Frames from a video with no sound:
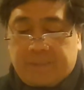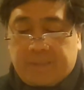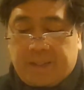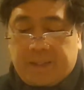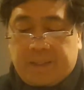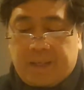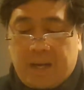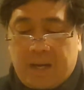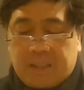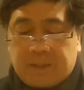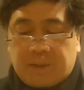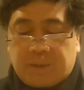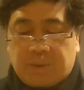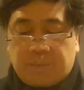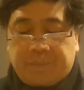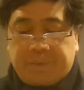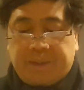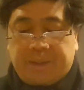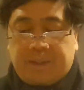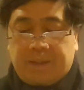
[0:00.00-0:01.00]
and has to
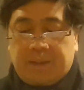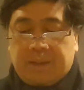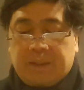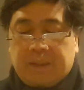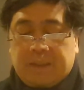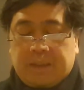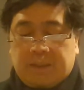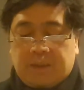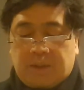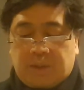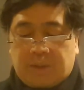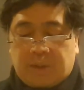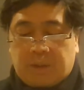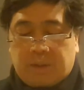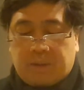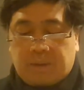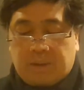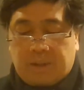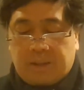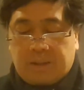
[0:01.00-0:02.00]
be
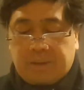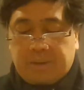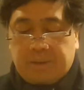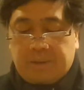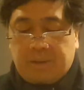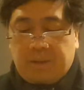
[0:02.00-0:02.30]
circular.